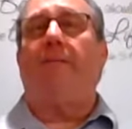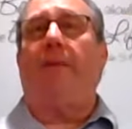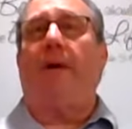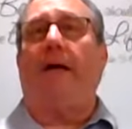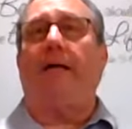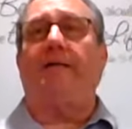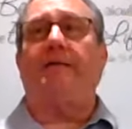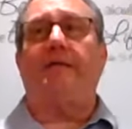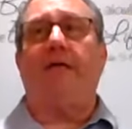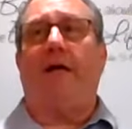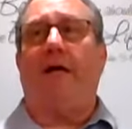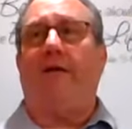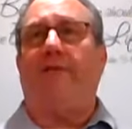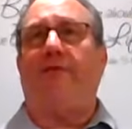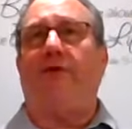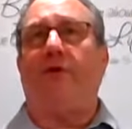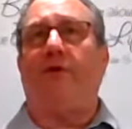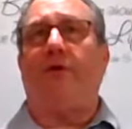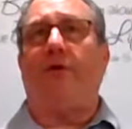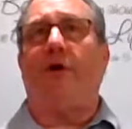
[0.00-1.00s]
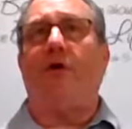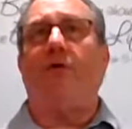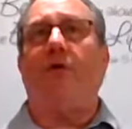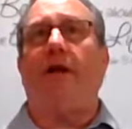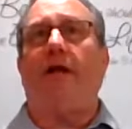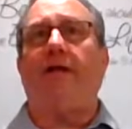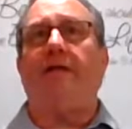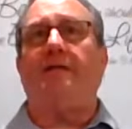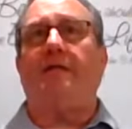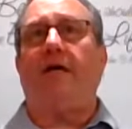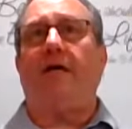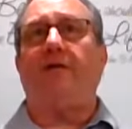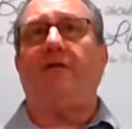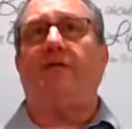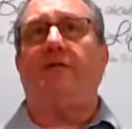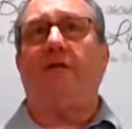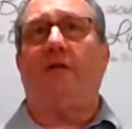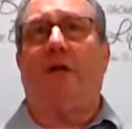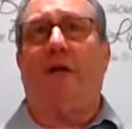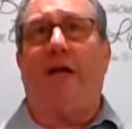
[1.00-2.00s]
but uh, if you don't intend
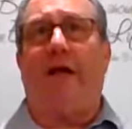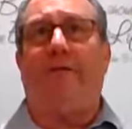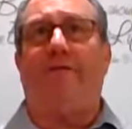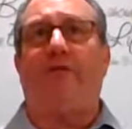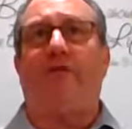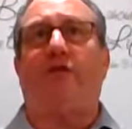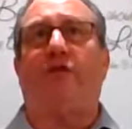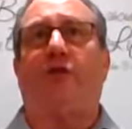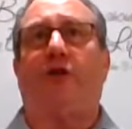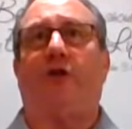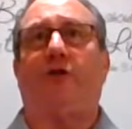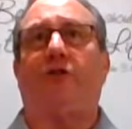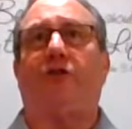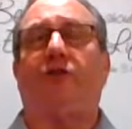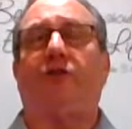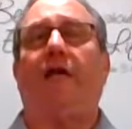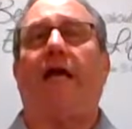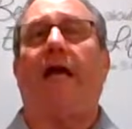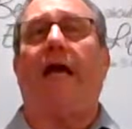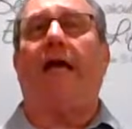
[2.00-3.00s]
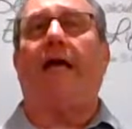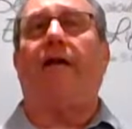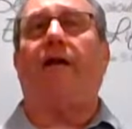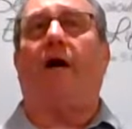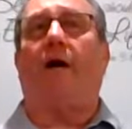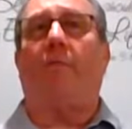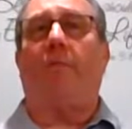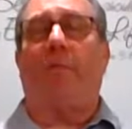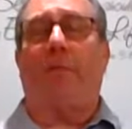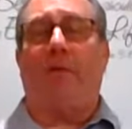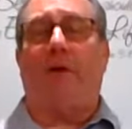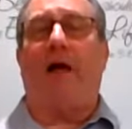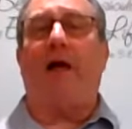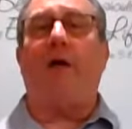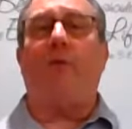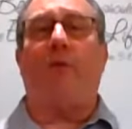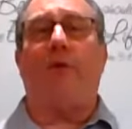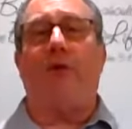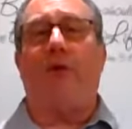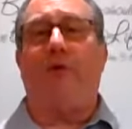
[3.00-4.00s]
to leave church and apply
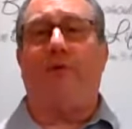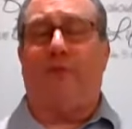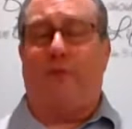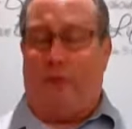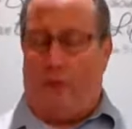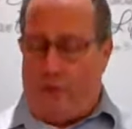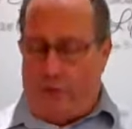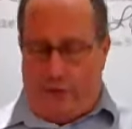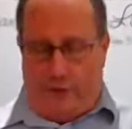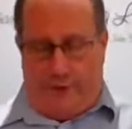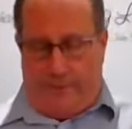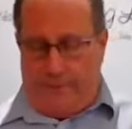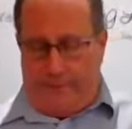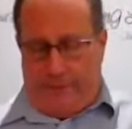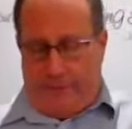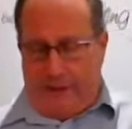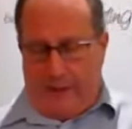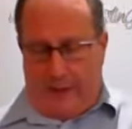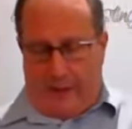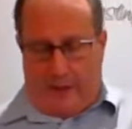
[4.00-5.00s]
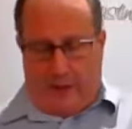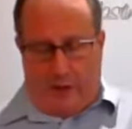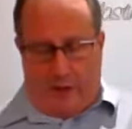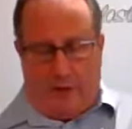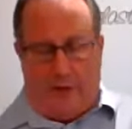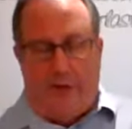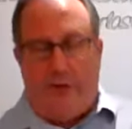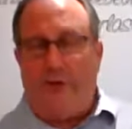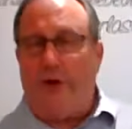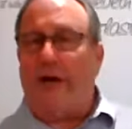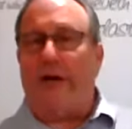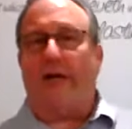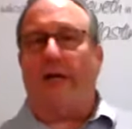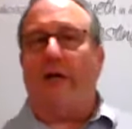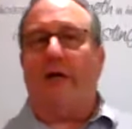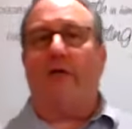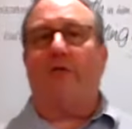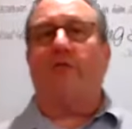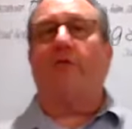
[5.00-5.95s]
what you've learned, you're not going to